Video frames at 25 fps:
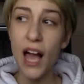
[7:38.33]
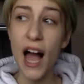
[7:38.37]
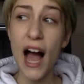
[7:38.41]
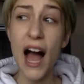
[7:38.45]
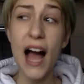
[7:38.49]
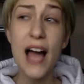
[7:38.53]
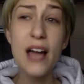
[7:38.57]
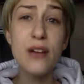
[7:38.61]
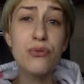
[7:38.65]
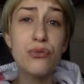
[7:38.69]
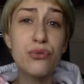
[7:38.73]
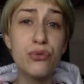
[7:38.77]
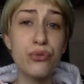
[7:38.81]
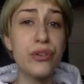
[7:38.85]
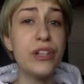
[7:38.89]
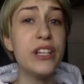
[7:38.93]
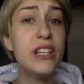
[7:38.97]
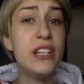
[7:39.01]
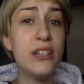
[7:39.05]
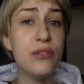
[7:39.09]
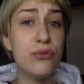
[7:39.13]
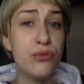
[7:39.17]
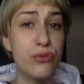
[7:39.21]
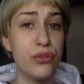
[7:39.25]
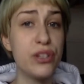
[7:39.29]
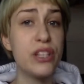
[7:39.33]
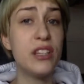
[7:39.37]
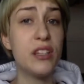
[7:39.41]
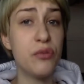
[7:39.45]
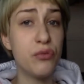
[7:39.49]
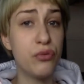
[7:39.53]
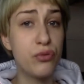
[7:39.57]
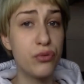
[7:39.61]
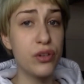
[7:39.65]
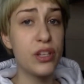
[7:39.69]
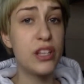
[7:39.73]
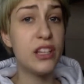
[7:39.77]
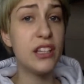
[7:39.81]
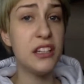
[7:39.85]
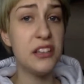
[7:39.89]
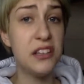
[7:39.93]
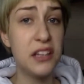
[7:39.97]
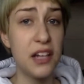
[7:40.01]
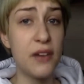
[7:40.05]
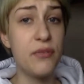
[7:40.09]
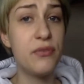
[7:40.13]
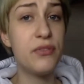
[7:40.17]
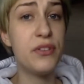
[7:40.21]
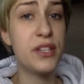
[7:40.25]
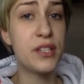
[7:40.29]
I really, really, really
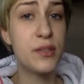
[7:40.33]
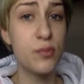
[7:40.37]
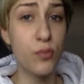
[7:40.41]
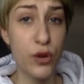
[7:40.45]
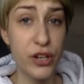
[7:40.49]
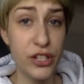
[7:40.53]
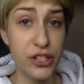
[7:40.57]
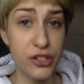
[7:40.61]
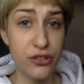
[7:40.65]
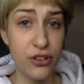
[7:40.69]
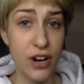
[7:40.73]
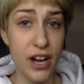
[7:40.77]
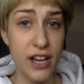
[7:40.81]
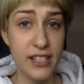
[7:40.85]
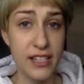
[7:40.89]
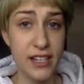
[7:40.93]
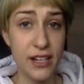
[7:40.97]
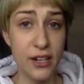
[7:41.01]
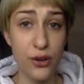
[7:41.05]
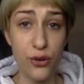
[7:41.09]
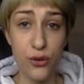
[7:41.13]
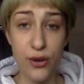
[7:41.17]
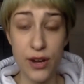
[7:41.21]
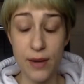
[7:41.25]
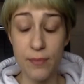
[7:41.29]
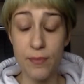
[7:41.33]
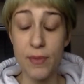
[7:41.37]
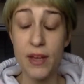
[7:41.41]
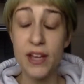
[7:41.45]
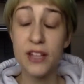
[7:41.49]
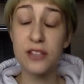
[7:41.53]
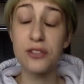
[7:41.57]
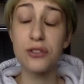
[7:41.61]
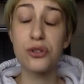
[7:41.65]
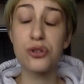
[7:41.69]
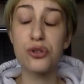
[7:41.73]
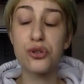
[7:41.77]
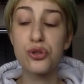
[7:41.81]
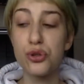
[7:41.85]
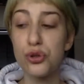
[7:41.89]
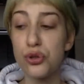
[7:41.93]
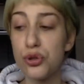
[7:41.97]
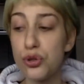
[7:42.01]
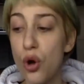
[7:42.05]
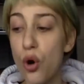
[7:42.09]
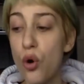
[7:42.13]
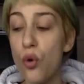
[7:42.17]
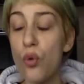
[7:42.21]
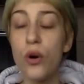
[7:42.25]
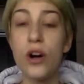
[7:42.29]
love this moisturizing cream. It's
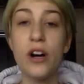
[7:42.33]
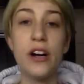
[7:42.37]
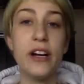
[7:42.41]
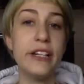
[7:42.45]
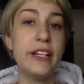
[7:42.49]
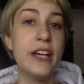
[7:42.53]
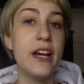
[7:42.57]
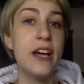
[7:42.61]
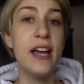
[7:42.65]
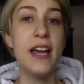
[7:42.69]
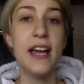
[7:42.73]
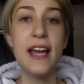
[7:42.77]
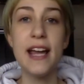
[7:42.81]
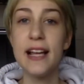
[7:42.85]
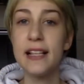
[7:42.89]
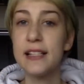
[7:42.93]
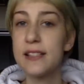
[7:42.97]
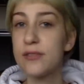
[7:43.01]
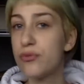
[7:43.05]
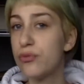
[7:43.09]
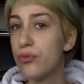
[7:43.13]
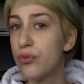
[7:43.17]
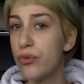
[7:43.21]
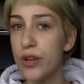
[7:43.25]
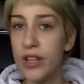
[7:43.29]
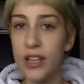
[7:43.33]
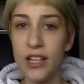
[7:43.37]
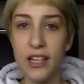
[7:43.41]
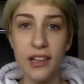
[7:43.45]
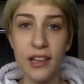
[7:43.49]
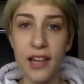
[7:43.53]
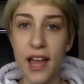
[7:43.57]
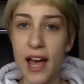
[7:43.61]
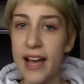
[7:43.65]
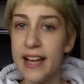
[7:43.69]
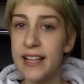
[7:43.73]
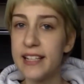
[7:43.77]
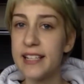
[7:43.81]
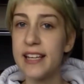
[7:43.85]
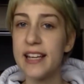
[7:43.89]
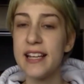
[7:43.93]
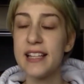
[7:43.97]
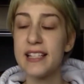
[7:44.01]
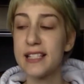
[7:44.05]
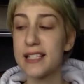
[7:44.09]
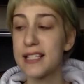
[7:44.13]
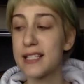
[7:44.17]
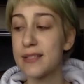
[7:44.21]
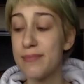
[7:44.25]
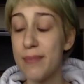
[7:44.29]
so good. It's really light,
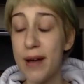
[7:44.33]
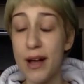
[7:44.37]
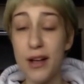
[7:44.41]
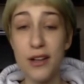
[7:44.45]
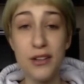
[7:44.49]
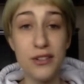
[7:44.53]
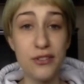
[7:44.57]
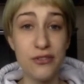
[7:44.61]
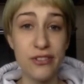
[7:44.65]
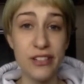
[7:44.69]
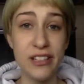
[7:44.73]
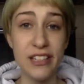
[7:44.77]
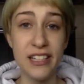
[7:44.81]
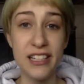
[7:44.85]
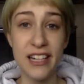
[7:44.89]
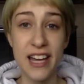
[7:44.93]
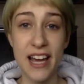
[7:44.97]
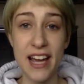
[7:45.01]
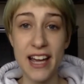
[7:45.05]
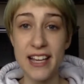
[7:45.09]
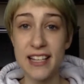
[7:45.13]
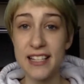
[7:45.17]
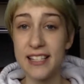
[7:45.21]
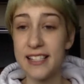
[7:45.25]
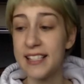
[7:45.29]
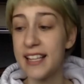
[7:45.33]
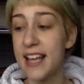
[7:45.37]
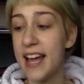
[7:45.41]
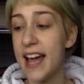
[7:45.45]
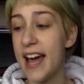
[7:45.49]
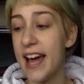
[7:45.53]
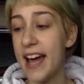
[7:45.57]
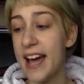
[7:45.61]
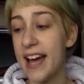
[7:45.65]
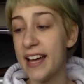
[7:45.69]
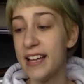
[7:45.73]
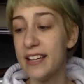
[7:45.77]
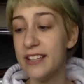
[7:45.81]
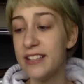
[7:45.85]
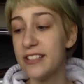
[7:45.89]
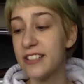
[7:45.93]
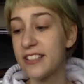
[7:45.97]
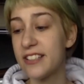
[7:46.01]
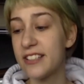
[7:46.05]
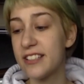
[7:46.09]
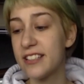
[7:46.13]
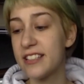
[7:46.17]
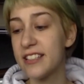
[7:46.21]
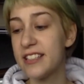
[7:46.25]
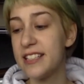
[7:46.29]
it smells really nice, and
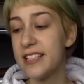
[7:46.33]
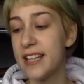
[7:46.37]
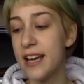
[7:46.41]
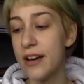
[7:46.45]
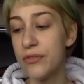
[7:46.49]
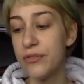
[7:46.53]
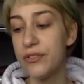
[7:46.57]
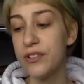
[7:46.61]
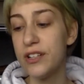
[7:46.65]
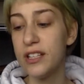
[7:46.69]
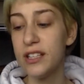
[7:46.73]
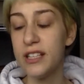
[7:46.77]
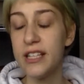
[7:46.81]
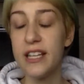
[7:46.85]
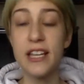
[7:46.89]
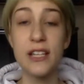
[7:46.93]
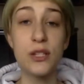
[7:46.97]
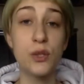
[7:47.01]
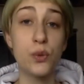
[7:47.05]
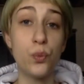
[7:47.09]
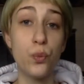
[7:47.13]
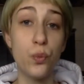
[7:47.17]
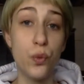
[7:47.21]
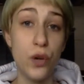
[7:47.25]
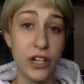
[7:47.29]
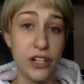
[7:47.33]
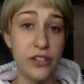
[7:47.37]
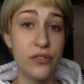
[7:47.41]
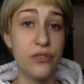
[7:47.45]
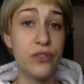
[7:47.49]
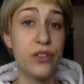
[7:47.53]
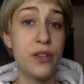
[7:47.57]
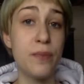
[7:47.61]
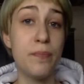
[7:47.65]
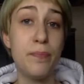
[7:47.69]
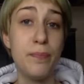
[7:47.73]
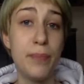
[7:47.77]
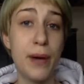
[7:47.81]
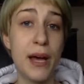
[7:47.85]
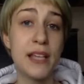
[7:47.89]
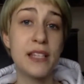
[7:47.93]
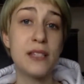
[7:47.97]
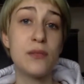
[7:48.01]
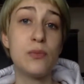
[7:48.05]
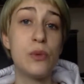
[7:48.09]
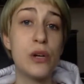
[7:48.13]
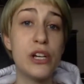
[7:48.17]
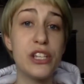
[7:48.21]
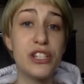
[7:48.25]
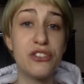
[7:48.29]
definitely it's one of the
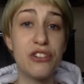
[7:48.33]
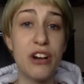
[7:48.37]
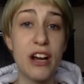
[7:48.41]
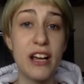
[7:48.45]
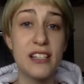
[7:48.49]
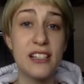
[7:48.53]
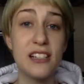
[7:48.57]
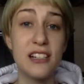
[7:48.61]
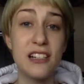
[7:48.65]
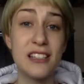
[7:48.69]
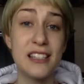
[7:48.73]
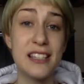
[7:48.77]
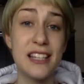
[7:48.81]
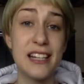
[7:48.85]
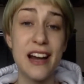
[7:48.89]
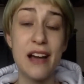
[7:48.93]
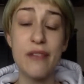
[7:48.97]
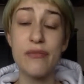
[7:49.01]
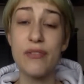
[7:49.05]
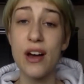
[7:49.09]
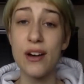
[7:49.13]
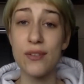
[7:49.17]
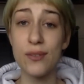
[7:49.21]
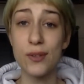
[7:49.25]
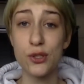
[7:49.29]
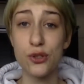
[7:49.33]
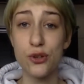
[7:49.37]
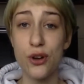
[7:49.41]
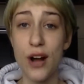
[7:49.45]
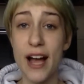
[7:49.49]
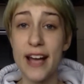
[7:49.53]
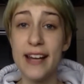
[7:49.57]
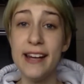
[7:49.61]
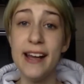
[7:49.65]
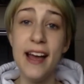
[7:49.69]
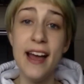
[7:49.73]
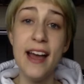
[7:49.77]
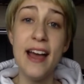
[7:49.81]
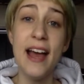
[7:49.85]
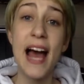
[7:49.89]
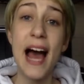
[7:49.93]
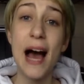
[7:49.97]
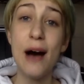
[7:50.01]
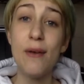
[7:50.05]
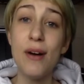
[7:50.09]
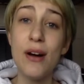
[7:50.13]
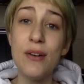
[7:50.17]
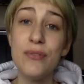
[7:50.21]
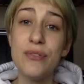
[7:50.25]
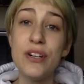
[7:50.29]
best moisturizers that I've ever tried.
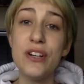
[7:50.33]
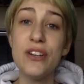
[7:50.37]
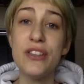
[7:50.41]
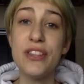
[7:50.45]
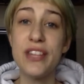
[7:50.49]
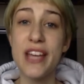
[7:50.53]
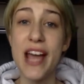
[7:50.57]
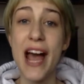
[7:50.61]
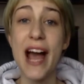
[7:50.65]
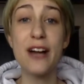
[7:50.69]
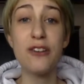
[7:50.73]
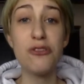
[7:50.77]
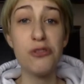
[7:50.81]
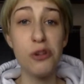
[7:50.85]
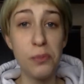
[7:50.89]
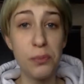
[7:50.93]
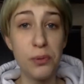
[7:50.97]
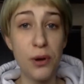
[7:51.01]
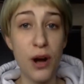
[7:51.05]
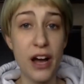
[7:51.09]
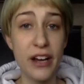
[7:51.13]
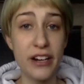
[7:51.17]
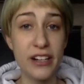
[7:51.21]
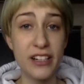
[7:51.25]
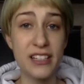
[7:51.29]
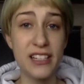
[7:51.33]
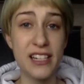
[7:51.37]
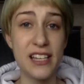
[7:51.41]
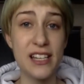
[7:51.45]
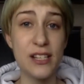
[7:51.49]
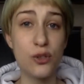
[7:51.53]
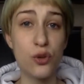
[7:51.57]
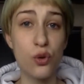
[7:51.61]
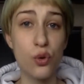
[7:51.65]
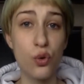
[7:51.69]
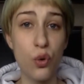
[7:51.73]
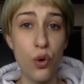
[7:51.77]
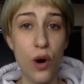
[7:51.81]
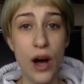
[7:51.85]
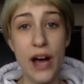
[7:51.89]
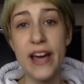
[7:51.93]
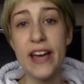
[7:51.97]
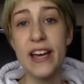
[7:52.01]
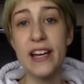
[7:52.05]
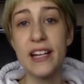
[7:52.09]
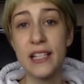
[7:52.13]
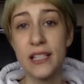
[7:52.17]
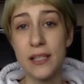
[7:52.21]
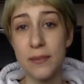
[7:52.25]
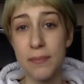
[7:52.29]
However, the actual product is
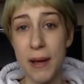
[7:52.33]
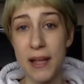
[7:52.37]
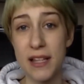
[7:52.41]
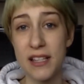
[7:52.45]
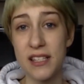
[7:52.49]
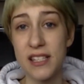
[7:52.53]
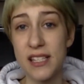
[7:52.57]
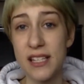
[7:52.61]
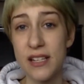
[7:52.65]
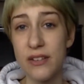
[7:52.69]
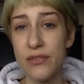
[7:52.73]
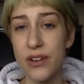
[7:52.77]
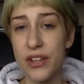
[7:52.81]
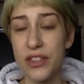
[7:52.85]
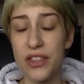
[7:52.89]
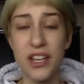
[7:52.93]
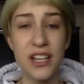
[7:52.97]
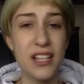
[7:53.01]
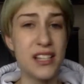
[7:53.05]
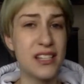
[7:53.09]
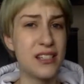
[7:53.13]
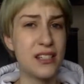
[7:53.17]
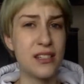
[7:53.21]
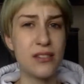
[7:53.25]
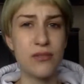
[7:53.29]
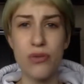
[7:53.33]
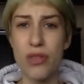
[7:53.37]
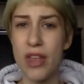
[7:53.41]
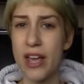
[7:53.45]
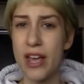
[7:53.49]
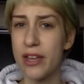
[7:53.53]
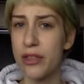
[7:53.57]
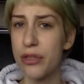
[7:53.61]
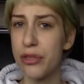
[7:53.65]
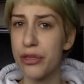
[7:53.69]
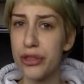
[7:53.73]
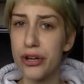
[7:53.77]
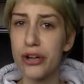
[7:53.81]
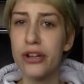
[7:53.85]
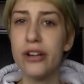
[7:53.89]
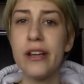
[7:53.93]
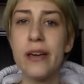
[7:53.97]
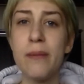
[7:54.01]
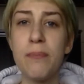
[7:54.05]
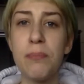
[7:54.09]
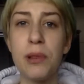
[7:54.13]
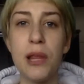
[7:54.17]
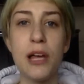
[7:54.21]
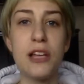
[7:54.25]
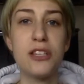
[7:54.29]
quite expensive. I think it's like
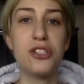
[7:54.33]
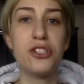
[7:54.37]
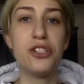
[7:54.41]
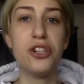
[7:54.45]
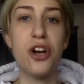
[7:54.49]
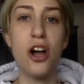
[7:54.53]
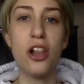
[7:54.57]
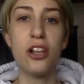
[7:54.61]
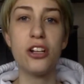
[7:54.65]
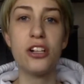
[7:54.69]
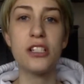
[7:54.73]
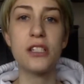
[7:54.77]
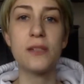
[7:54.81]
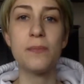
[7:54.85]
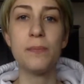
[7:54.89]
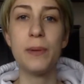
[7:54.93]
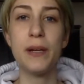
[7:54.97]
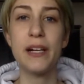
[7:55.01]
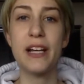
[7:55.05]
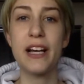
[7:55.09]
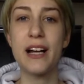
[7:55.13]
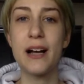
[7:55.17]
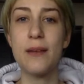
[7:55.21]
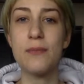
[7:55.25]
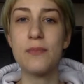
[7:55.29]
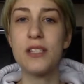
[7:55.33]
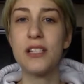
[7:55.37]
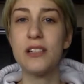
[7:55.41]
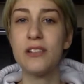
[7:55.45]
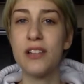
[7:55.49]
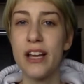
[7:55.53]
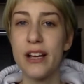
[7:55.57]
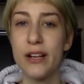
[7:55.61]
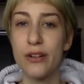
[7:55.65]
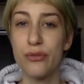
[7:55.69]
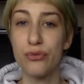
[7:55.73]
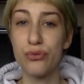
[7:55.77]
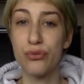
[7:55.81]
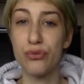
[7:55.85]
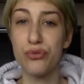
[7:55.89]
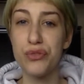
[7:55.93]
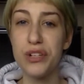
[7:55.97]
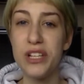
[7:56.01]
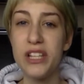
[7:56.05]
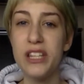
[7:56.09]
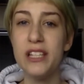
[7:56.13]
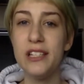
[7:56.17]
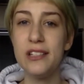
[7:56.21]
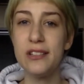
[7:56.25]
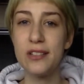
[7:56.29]
$30+, but it comes in like a
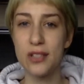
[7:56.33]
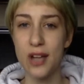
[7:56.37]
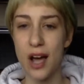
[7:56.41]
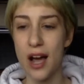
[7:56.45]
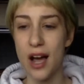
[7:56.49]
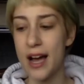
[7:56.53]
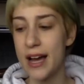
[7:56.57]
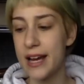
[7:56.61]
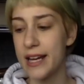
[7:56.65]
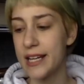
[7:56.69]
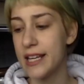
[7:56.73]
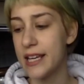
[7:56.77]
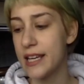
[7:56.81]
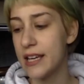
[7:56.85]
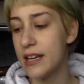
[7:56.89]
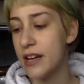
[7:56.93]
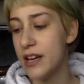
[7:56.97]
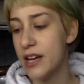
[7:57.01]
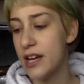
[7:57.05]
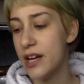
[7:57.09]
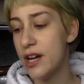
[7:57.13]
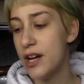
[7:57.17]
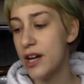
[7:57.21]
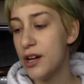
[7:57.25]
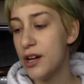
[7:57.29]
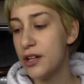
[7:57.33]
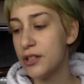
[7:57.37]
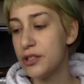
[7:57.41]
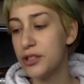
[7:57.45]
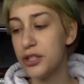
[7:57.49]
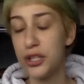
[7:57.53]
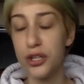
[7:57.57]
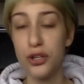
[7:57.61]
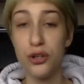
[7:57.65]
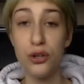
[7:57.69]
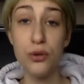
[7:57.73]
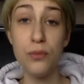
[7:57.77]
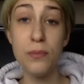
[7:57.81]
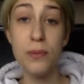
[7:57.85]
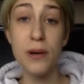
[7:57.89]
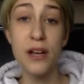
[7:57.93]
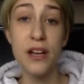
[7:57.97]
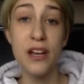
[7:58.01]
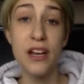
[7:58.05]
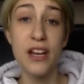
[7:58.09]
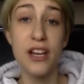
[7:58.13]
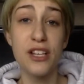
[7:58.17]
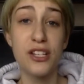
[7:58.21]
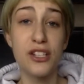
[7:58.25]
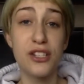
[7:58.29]
really tiny tube.
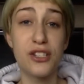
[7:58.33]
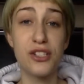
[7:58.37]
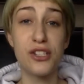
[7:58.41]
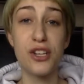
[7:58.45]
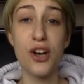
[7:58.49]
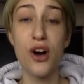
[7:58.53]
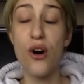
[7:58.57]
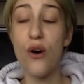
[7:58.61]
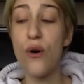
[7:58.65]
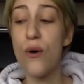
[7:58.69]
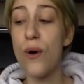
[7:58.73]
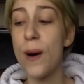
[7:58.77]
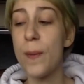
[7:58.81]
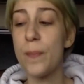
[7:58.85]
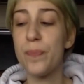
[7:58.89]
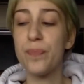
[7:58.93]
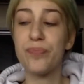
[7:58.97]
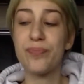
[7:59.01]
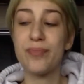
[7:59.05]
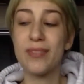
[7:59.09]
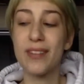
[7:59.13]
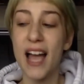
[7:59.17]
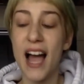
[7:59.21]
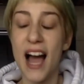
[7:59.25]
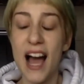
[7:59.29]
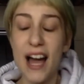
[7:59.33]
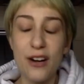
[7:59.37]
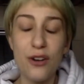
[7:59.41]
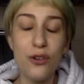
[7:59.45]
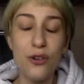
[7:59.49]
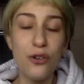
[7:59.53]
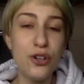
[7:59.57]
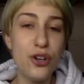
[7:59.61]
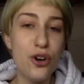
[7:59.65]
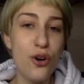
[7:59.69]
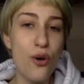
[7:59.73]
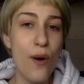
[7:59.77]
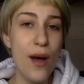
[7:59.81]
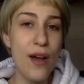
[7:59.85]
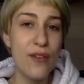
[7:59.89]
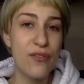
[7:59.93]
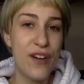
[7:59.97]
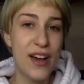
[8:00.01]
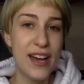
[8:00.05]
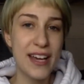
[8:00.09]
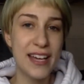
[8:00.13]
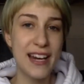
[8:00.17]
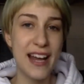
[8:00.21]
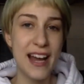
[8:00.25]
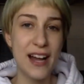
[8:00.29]
So I don't know if
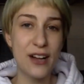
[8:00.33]
I can